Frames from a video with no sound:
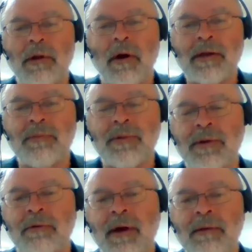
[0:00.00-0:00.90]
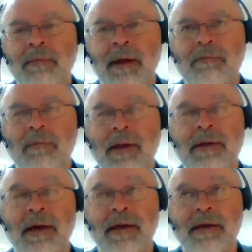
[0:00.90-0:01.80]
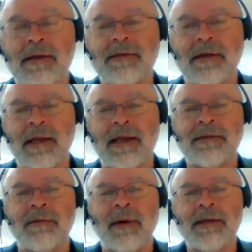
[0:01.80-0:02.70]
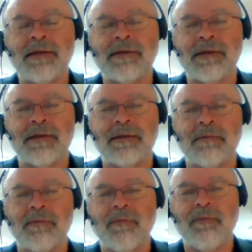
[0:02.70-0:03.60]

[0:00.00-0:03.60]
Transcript: like to put on the roadmap one day is an estimation system.